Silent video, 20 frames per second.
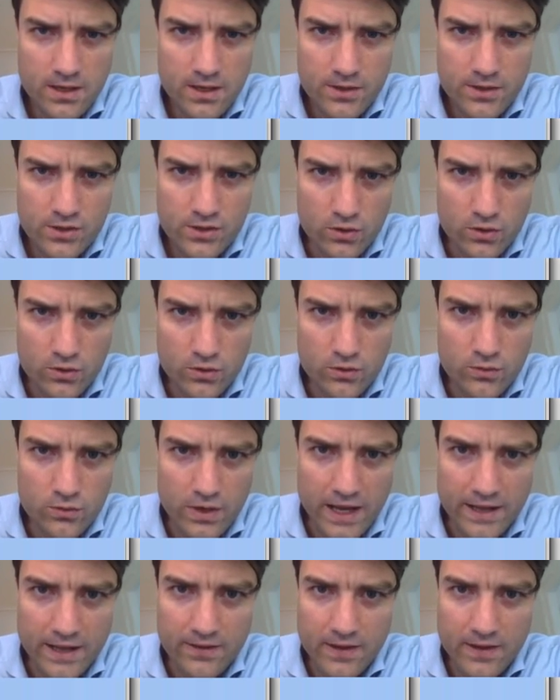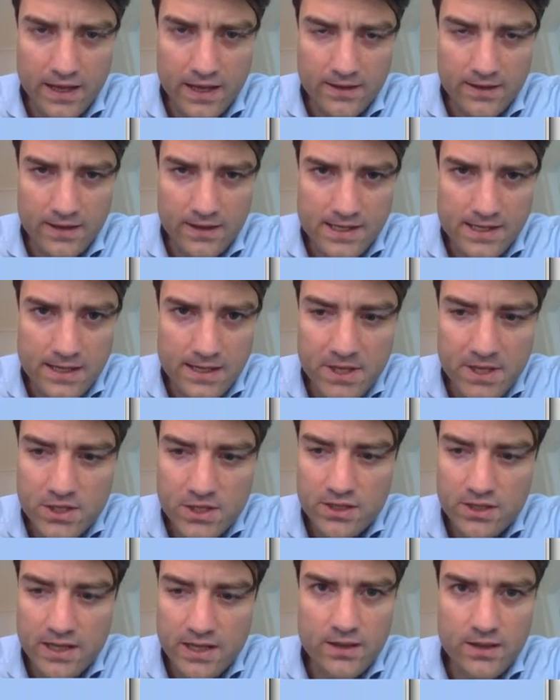So as I mentioned,